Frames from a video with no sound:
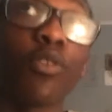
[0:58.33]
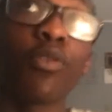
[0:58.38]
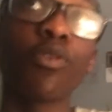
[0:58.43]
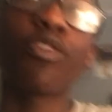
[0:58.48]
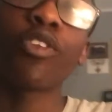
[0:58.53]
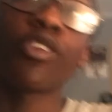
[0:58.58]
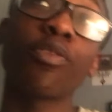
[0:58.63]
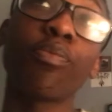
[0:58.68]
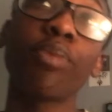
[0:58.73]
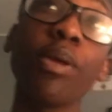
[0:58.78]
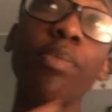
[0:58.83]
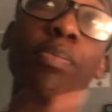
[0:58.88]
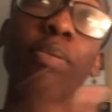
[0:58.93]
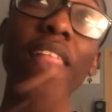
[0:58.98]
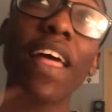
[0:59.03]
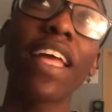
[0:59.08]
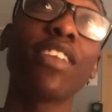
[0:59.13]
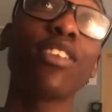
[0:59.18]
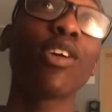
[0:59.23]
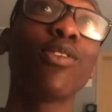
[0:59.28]
for people
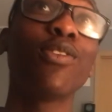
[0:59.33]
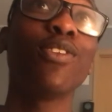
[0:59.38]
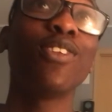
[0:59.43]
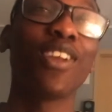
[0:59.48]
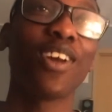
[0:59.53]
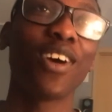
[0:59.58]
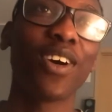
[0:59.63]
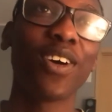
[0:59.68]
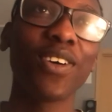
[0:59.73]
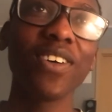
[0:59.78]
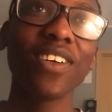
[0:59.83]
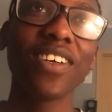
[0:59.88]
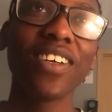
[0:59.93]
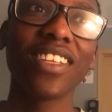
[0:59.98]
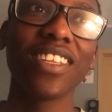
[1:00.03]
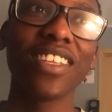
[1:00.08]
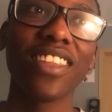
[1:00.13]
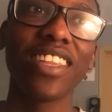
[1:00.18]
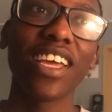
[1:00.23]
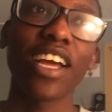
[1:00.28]
that don't know,
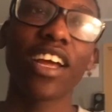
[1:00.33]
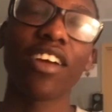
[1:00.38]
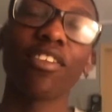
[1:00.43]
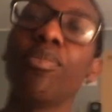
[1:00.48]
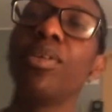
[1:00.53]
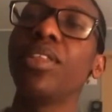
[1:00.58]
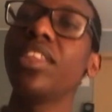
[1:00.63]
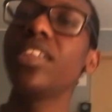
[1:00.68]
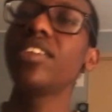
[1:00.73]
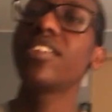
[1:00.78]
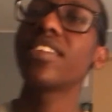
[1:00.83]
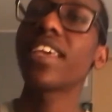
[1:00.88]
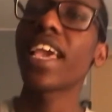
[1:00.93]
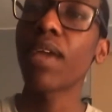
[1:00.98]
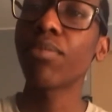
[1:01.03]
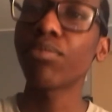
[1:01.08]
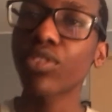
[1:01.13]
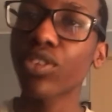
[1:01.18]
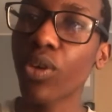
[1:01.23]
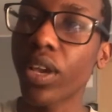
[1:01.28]
there have been these
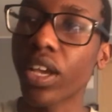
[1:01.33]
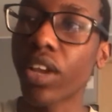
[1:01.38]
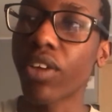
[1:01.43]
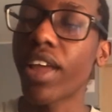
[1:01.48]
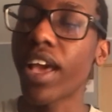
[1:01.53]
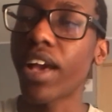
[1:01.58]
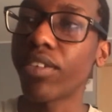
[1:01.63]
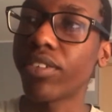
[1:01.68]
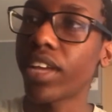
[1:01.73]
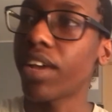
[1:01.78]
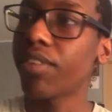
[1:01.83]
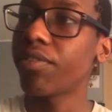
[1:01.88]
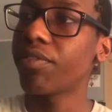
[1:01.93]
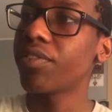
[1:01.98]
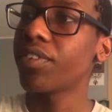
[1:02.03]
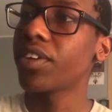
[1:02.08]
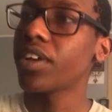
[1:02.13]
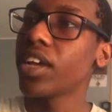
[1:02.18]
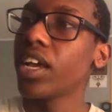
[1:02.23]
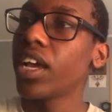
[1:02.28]
scams going around.
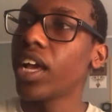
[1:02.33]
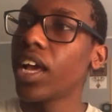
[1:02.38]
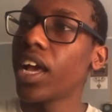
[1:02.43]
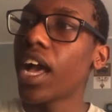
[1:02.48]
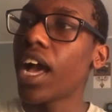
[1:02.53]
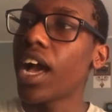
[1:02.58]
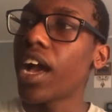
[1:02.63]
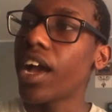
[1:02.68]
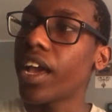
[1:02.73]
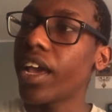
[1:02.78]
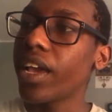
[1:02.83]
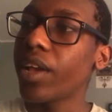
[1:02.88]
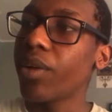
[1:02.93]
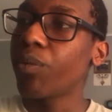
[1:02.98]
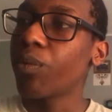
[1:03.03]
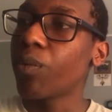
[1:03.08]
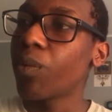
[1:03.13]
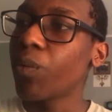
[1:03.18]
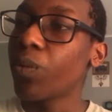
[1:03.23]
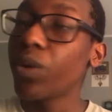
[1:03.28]
I
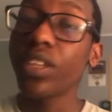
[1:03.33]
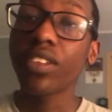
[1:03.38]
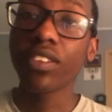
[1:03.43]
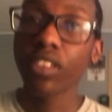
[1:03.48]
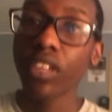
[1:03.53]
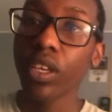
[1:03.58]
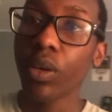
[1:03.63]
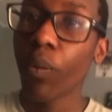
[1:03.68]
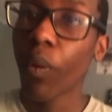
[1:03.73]
recently